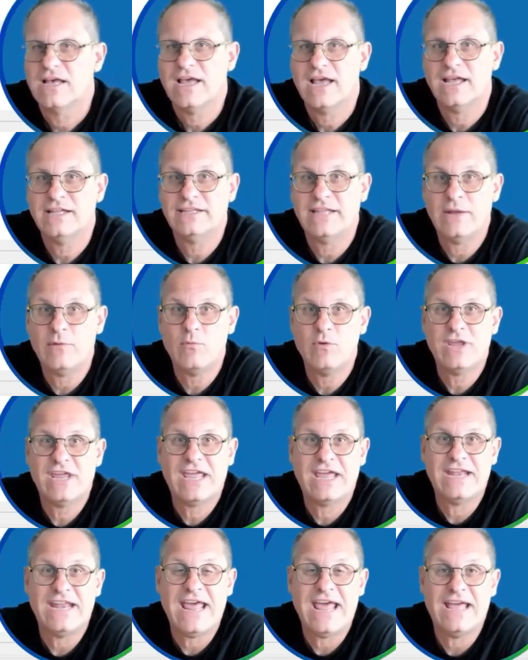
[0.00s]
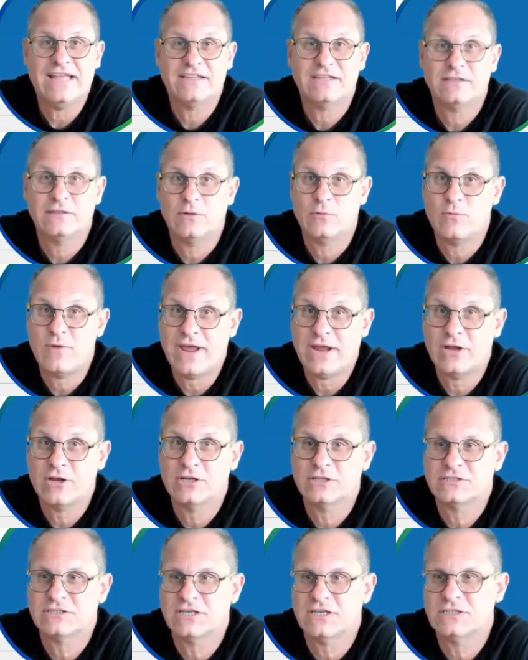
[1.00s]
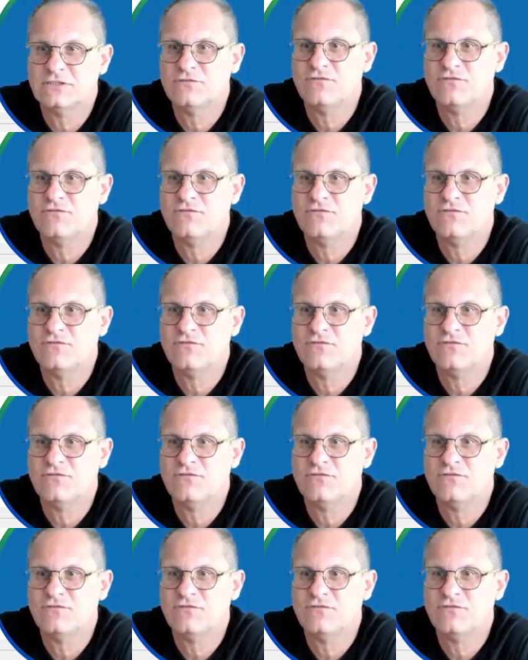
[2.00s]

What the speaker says: And then we can add the records as